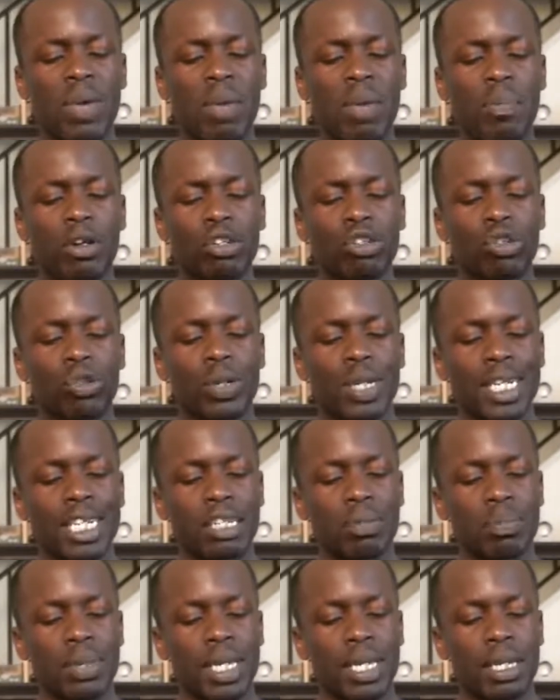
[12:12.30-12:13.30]
People
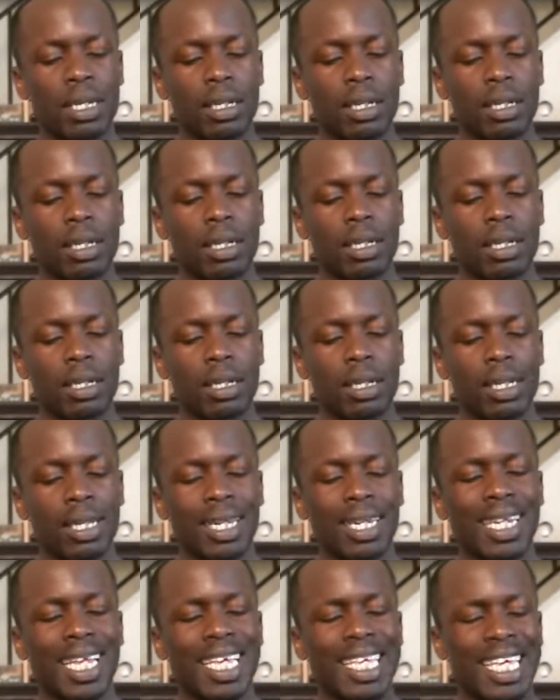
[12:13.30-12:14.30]
treat me
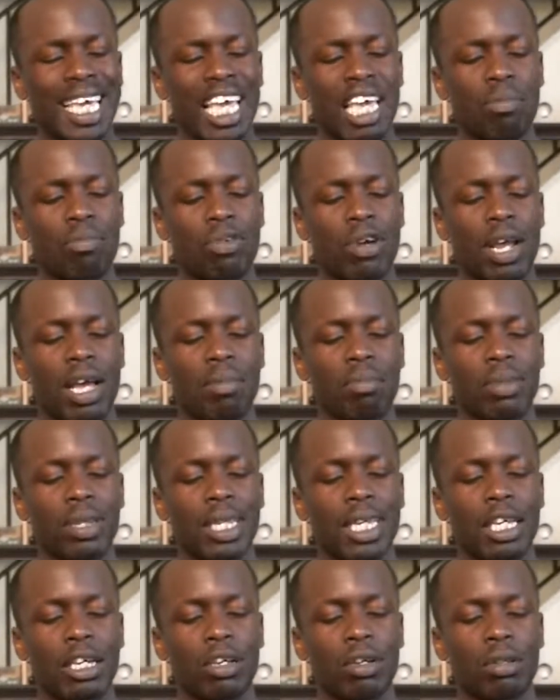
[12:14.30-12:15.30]
like Abraham
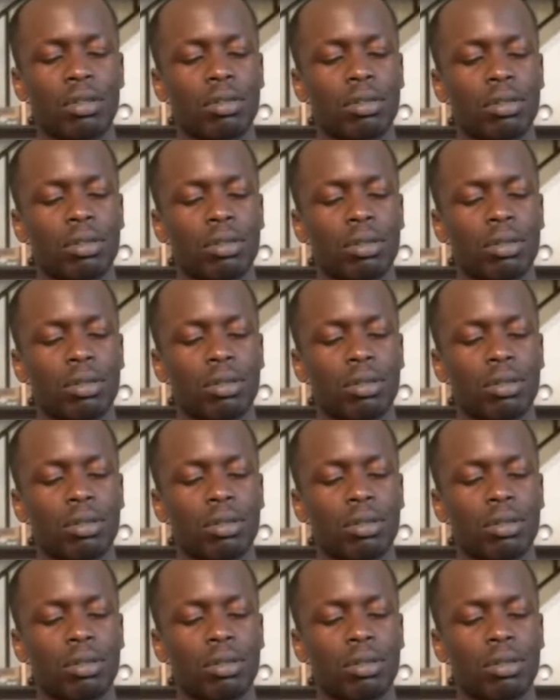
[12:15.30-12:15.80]
Lincoln.